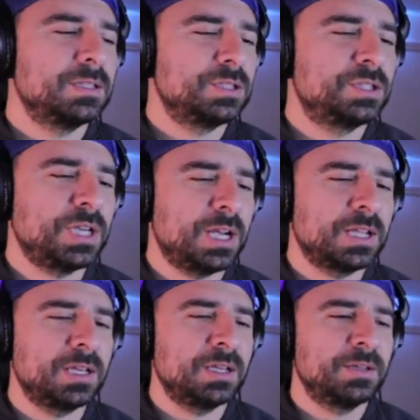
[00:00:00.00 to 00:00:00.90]

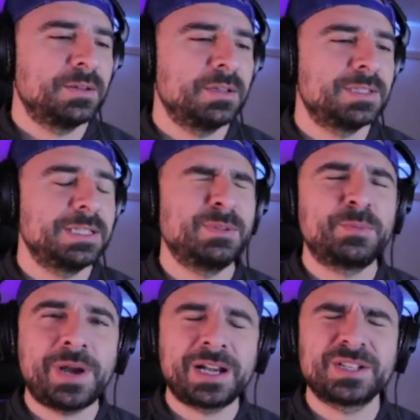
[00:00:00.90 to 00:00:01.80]
Schalke seemed to
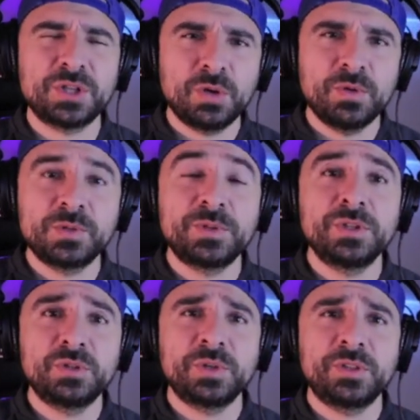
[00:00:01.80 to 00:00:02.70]
practice always with the
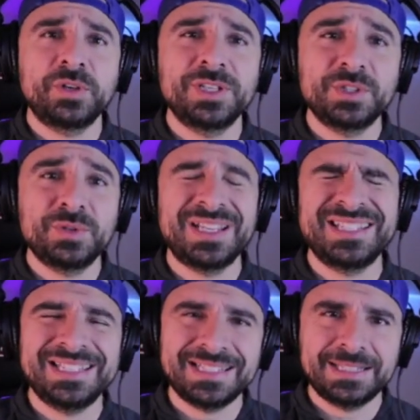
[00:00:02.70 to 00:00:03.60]
U23s and
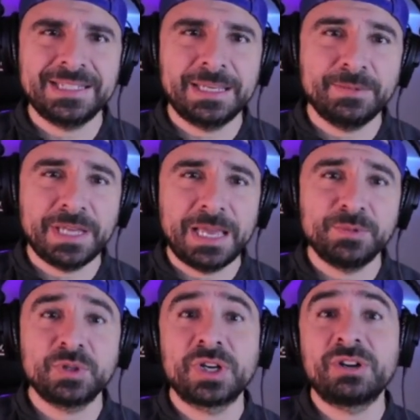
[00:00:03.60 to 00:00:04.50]
U19s at the same time,
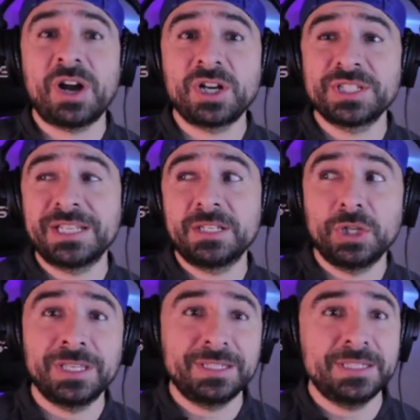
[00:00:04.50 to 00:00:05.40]
so Gerards can
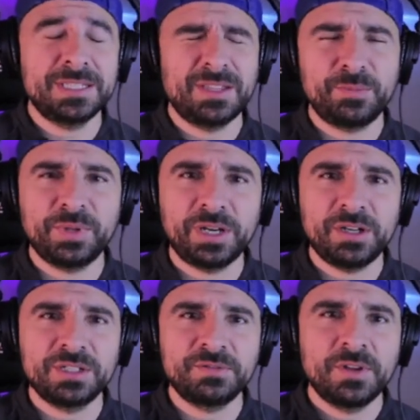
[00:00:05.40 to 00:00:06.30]
look at these other
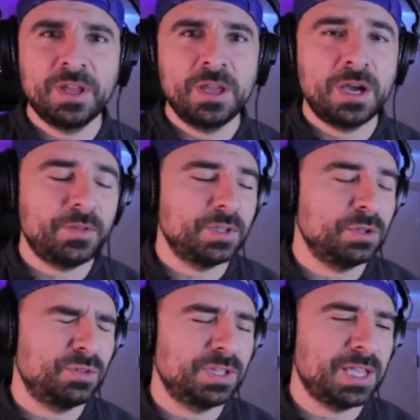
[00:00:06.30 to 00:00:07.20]
players on the
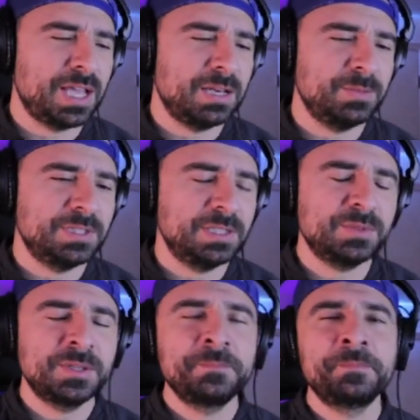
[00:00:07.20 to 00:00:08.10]
youth academy teams.